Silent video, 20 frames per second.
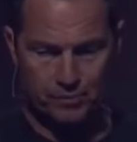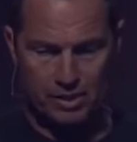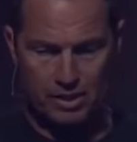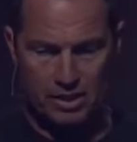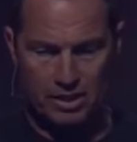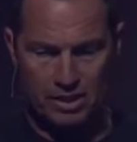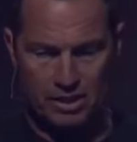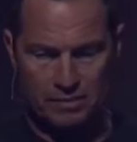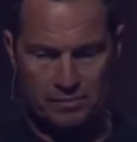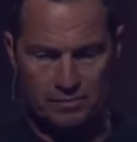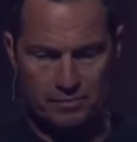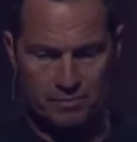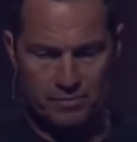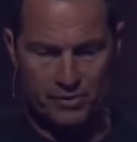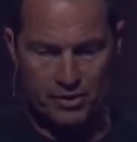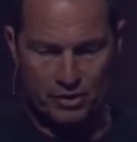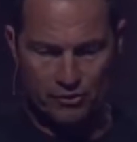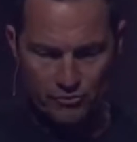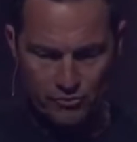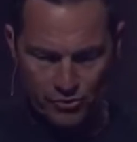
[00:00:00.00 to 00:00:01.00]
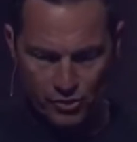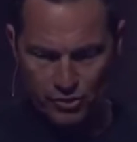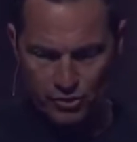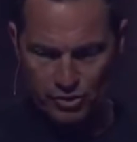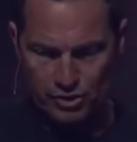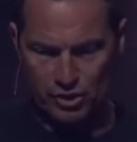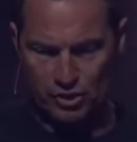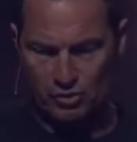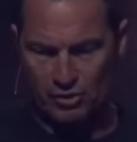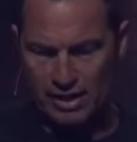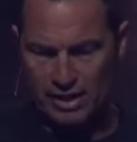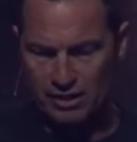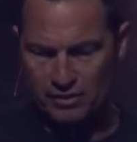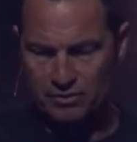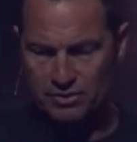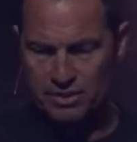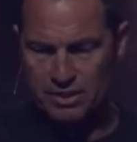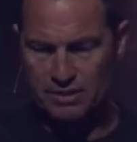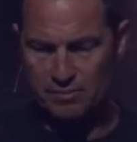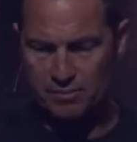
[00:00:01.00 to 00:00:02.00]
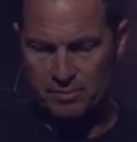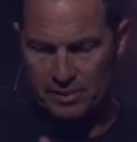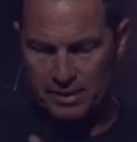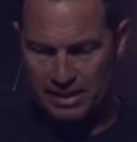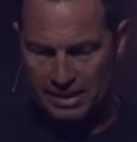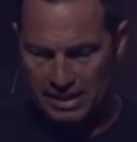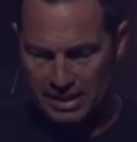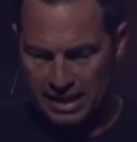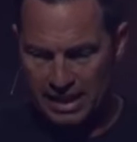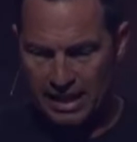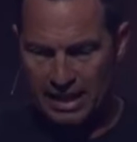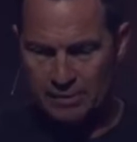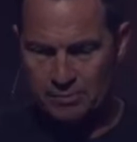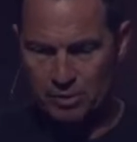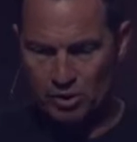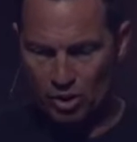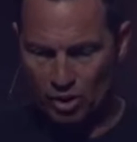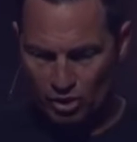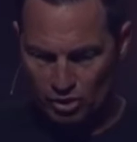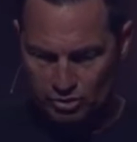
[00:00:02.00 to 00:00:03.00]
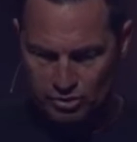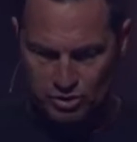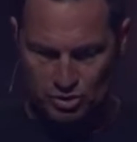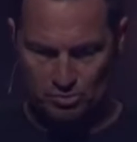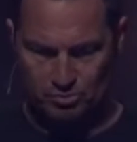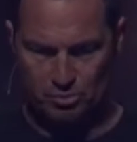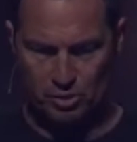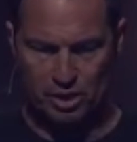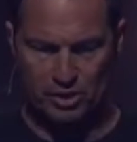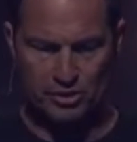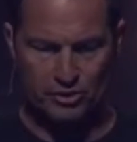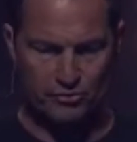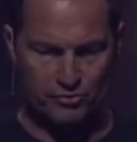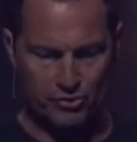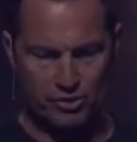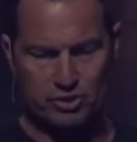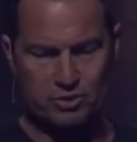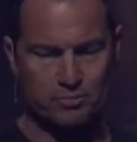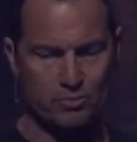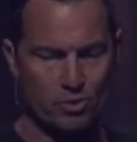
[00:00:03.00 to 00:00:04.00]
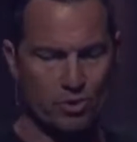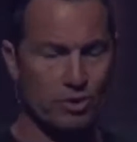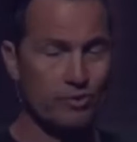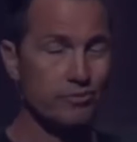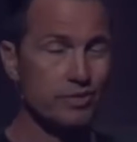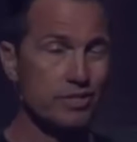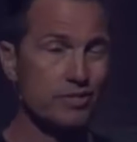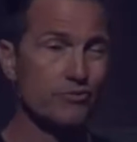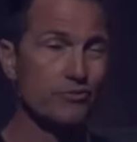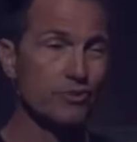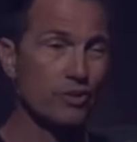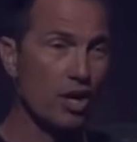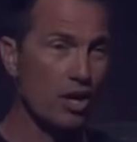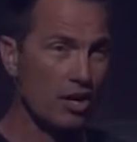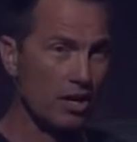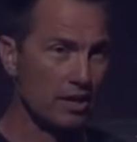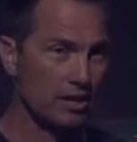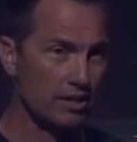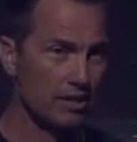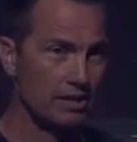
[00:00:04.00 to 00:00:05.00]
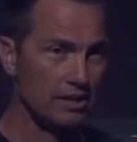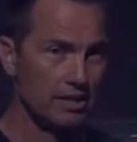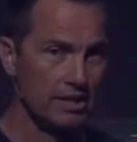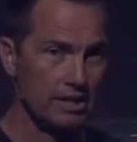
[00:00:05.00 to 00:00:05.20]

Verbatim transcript: um, the fruit of the ground, but then Abel also brought the firstborn of his flock.